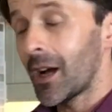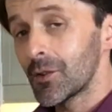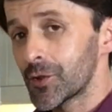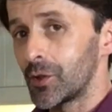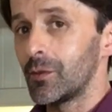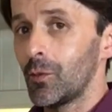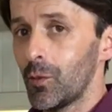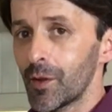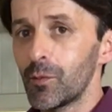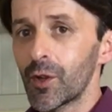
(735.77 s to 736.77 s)
also
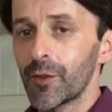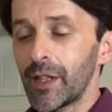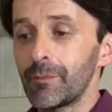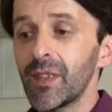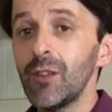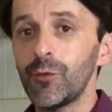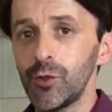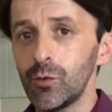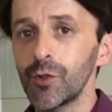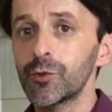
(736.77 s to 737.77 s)
one more thing. If
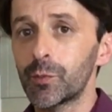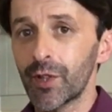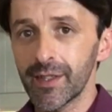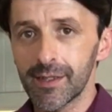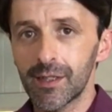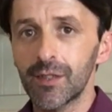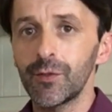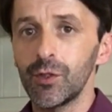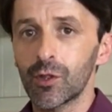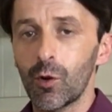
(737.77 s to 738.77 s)
you want to
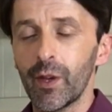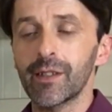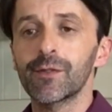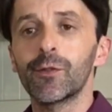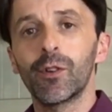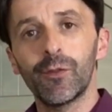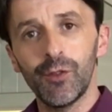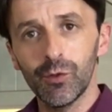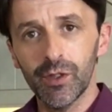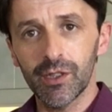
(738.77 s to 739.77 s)
preserve your quince for a
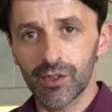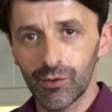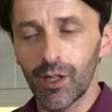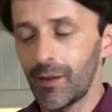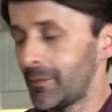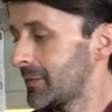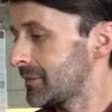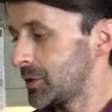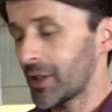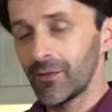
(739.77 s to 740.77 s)
few years to come,
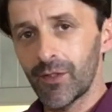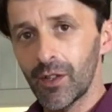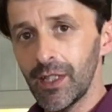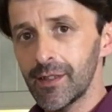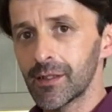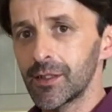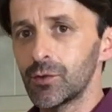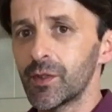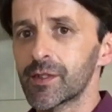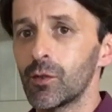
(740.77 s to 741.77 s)
you can very easily
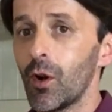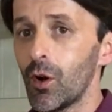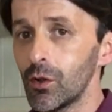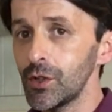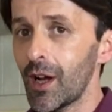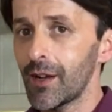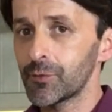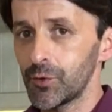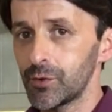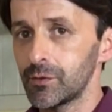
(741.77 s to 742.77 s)
do it. So all you
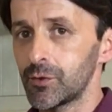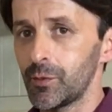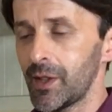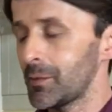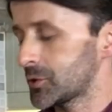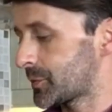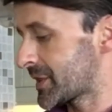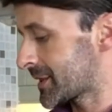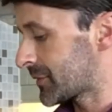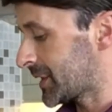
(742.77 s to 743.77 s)
have to do to be able to
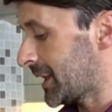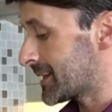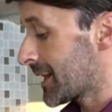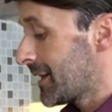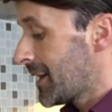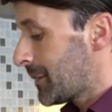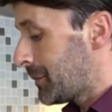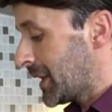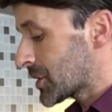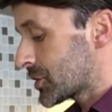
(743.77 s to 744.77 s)
preserve it is
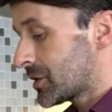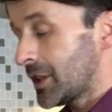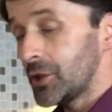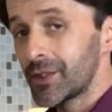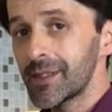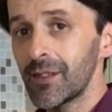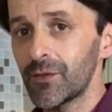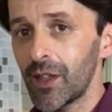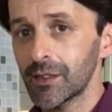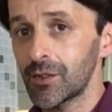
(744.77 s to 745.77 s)
make sure you
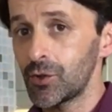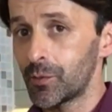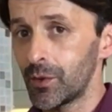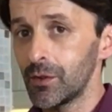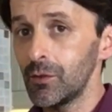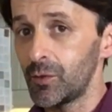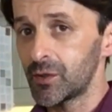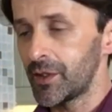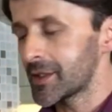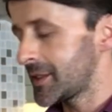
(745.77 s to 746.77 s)
disinfected your bowl
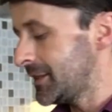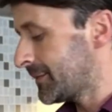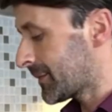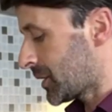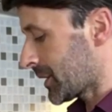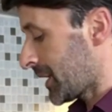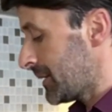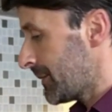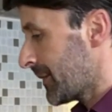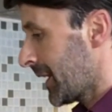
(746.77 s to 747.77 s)
with whiskey, okay?
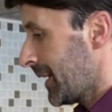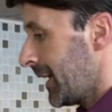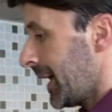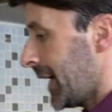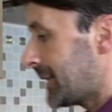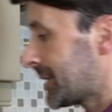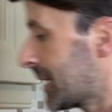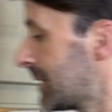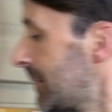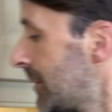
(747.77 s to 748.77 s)
And
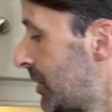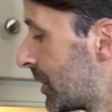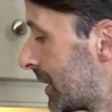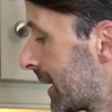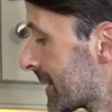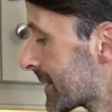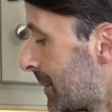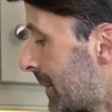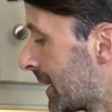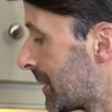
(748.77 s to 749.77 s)
then you're gonna get some
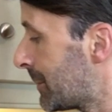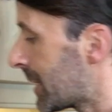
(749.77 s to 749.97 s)
baking